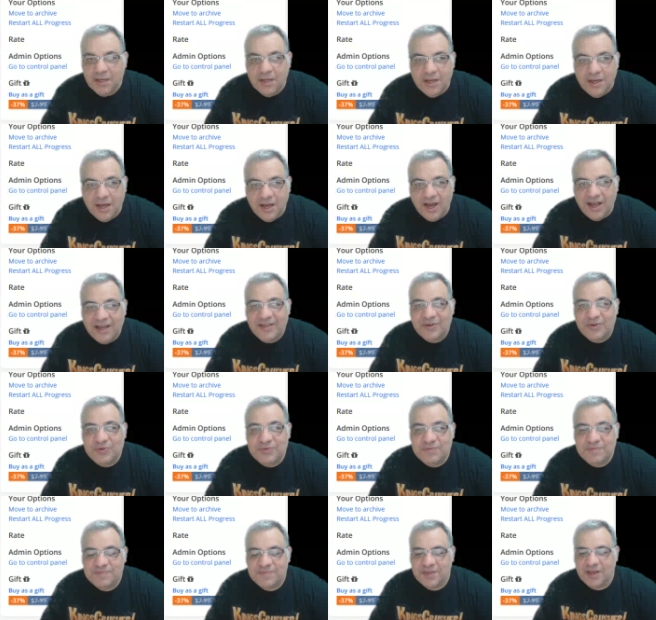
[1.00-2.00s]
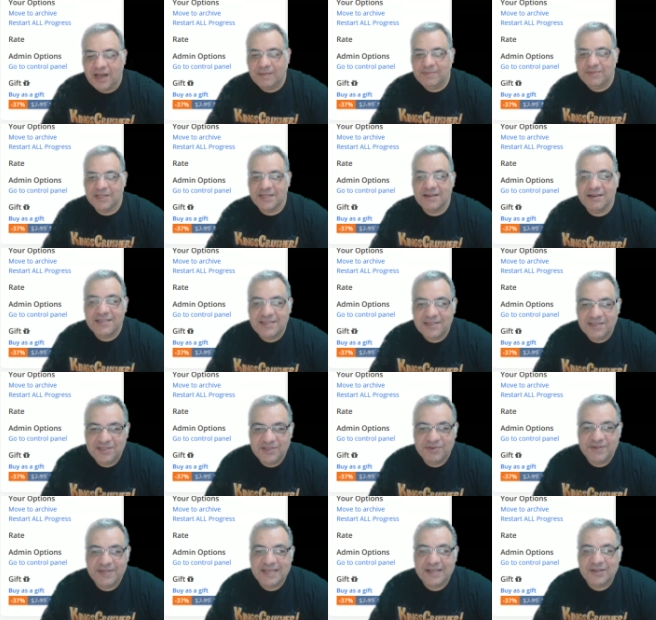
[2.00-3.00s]
Hi all, I'm delighted
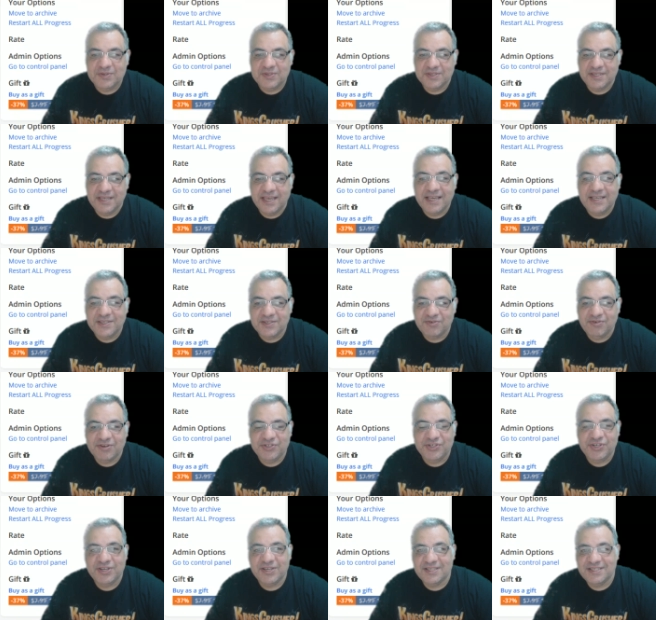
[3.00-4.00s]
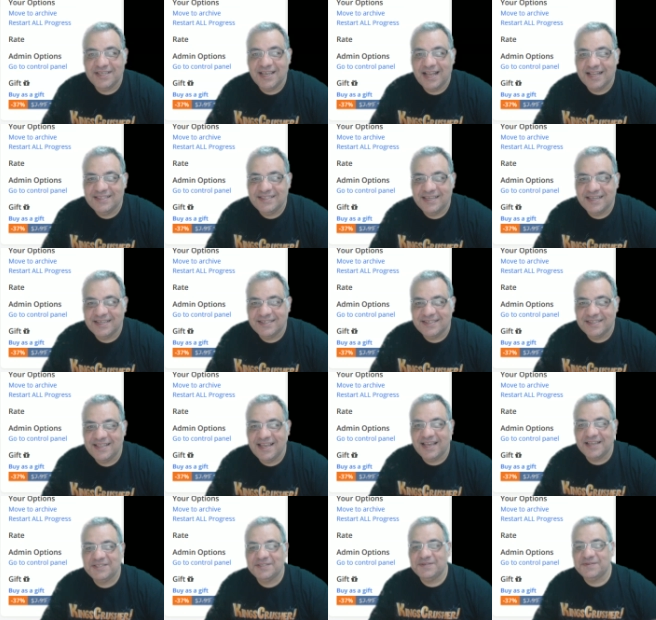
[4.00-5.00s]
to announce King's Crusher Tactic
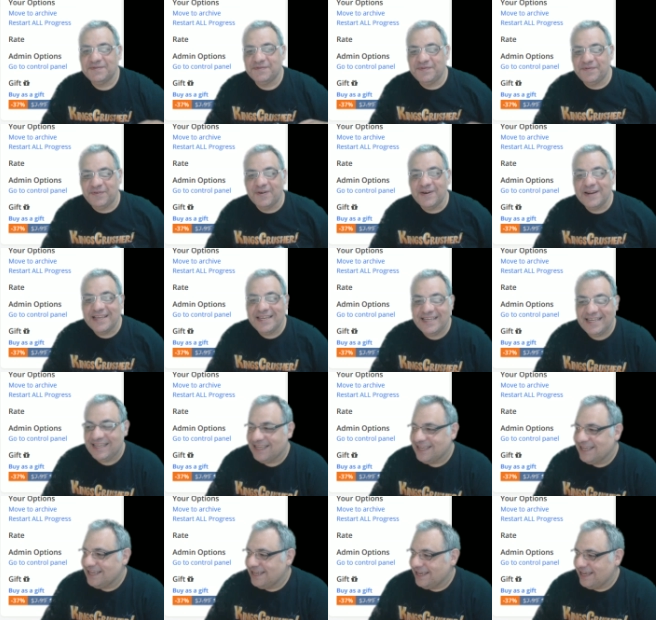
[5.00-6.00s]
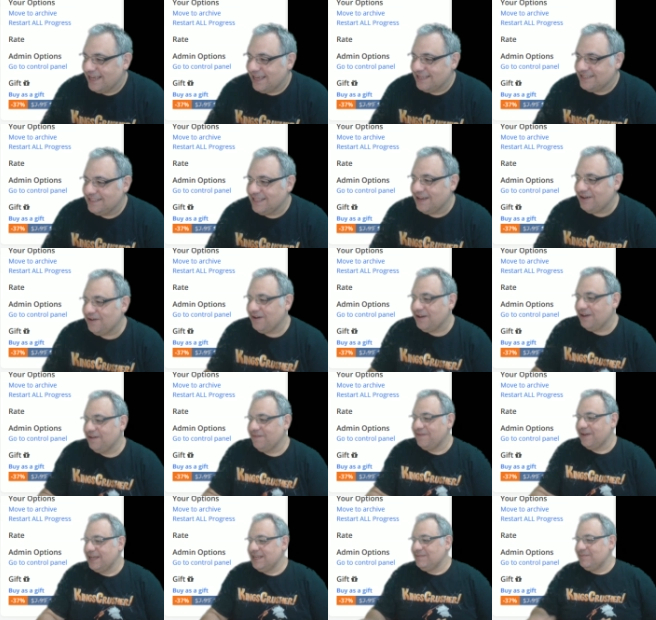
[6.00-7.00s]
Snacks Free is now
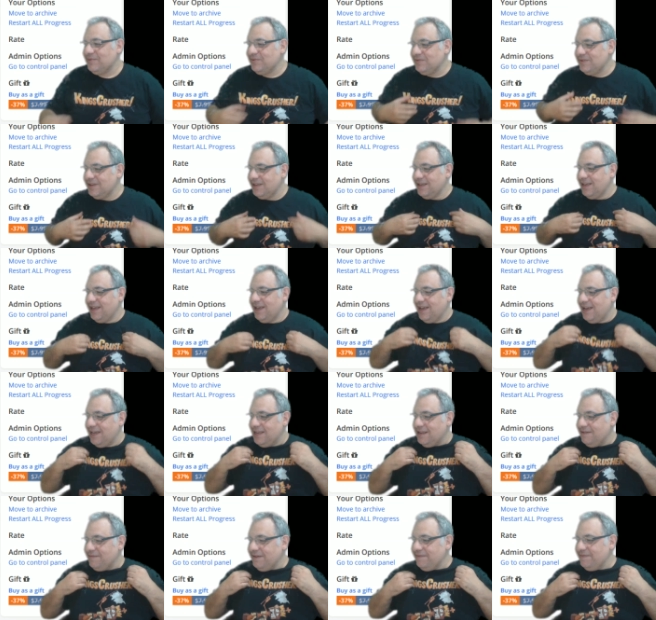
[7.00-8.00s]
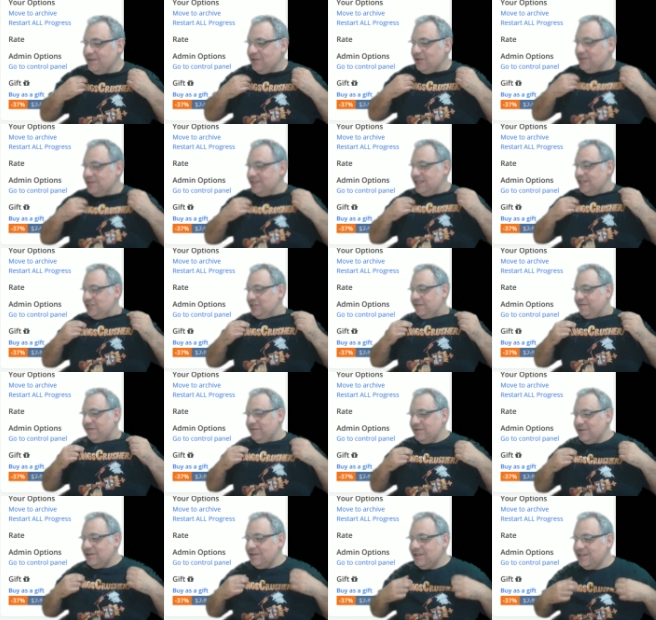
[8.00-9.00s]
available, and I've even got a t-shirt for
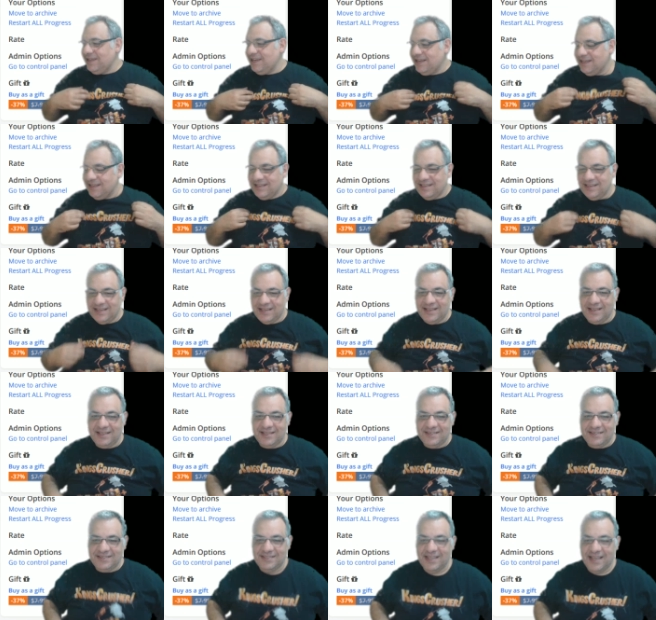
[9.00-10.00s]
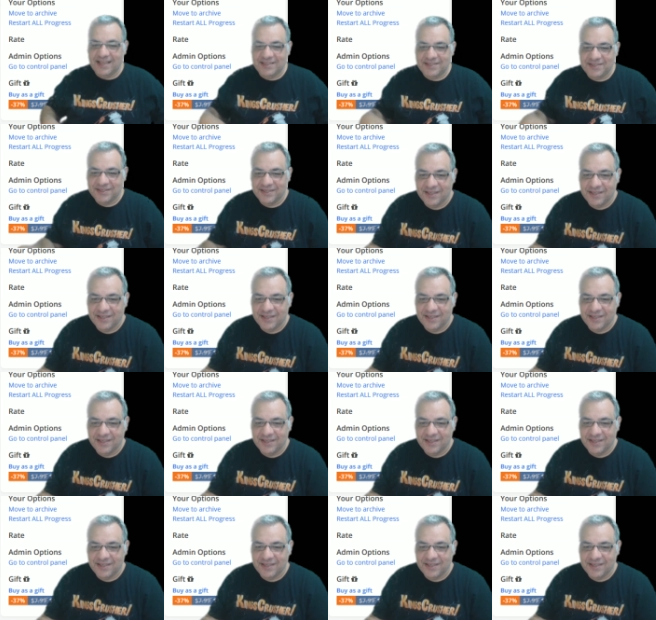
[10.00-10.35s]
an earlier snacks.